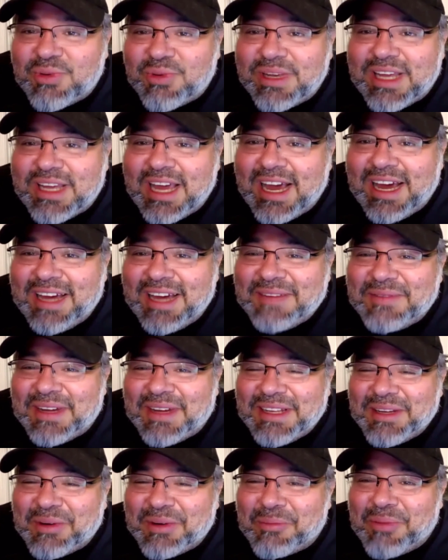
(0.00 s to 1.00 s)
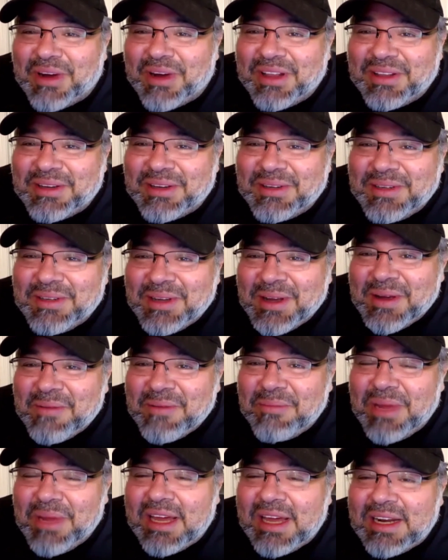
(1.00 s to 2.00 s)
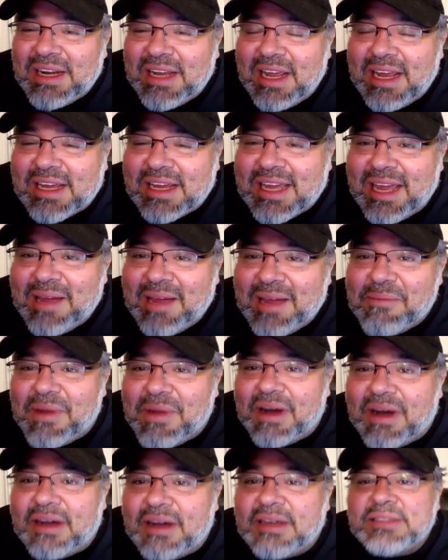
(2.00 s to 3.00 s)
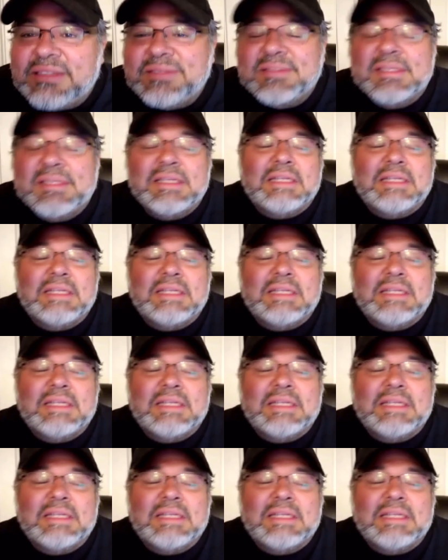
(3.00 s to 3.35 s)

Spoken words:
we got my little brother, Ben, a.k.a. Mung.